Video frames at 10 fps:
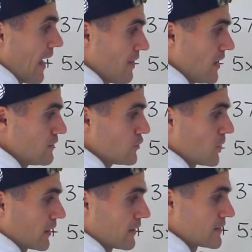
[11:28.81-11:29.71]
And then if you
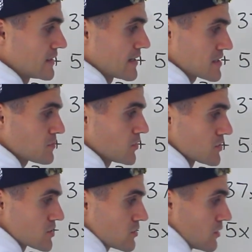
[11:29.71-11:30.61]
want to get the
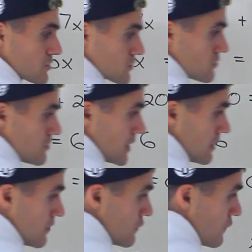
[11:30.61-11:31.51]
decimals, those would be the